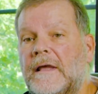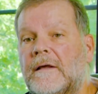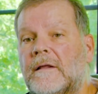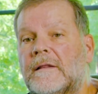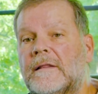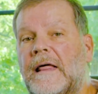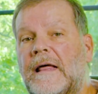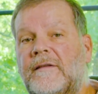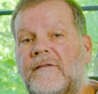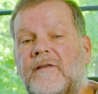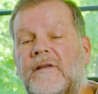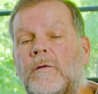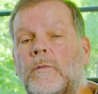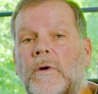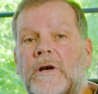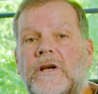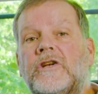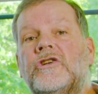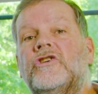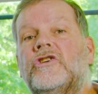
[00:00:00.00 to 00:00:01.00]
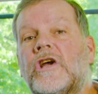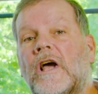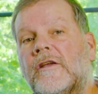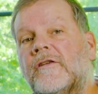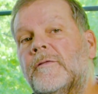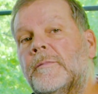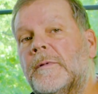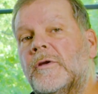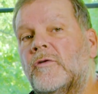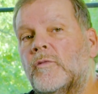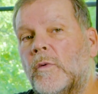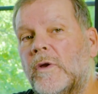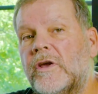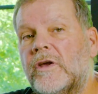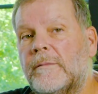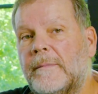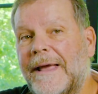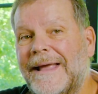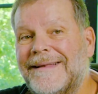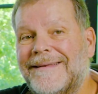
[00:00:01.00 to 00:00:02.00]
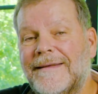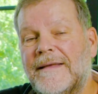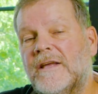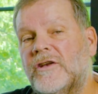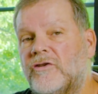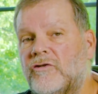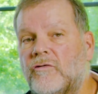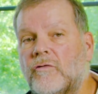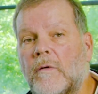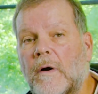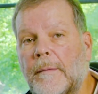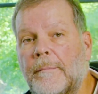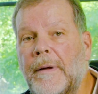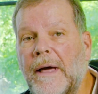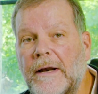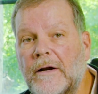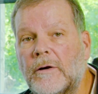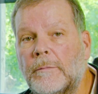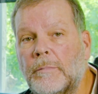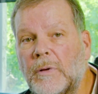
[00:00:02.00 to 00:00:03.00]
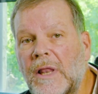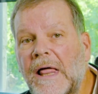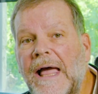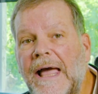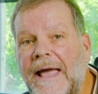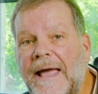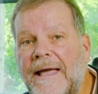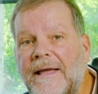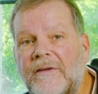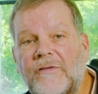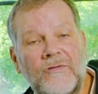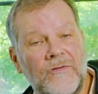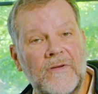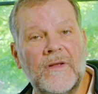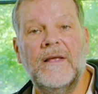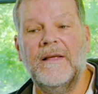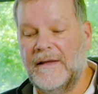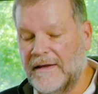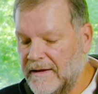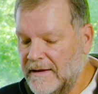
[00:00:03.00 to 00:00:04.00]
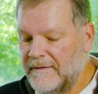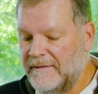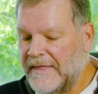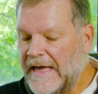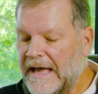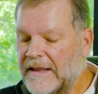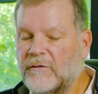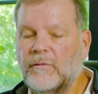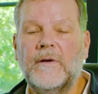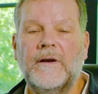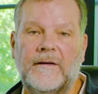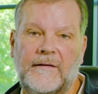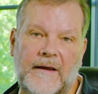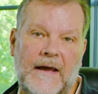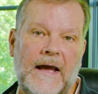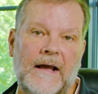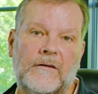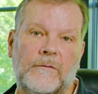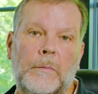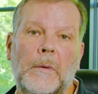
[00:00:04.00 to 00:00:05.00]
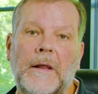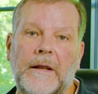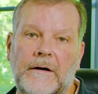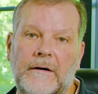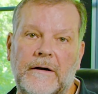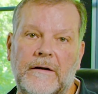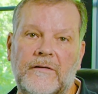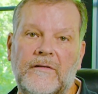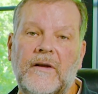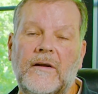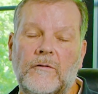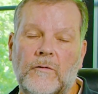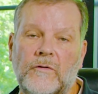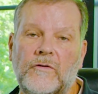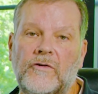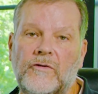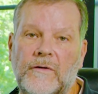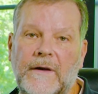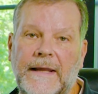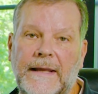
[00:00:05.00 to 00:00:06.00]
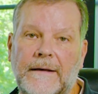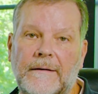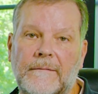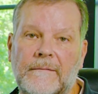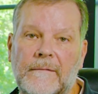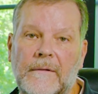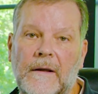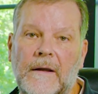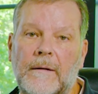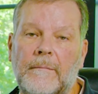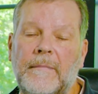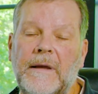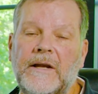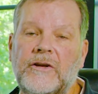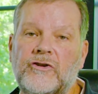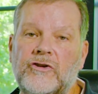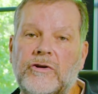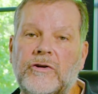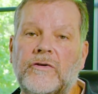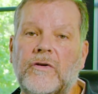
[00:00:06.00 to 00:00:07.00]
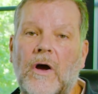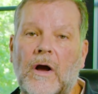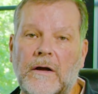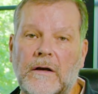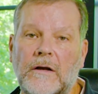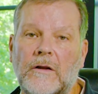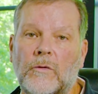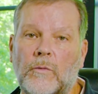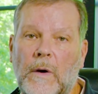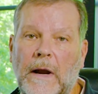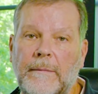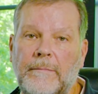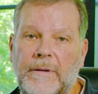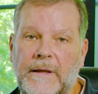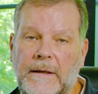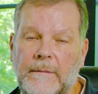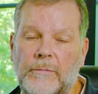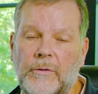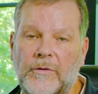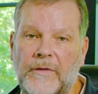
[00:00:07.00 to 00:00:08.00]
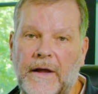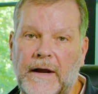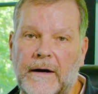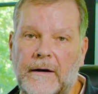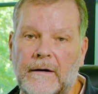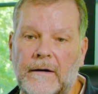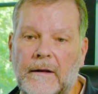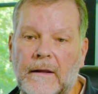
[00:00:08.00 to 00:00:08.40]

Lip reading: Let's see what adjustments we can make to get you to a better place. That's what a tax planner is. That's what you need. Make sure you're talking to the right people there.